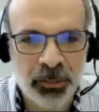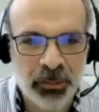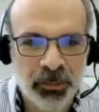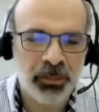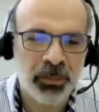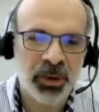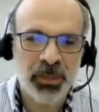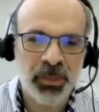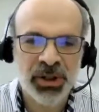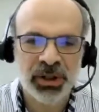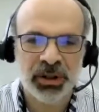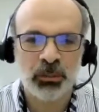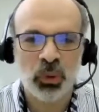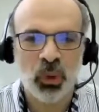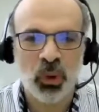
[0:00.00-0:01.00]

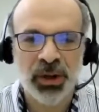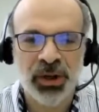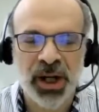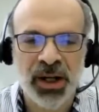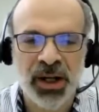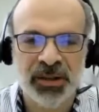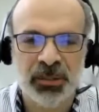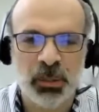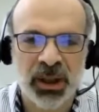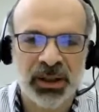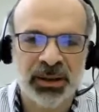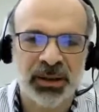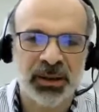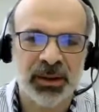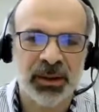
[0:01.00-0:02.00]
permission blockchains,
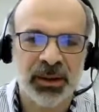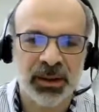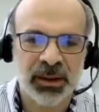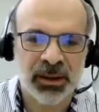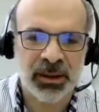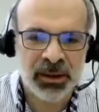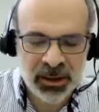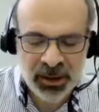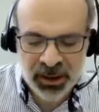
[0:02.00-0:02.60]
but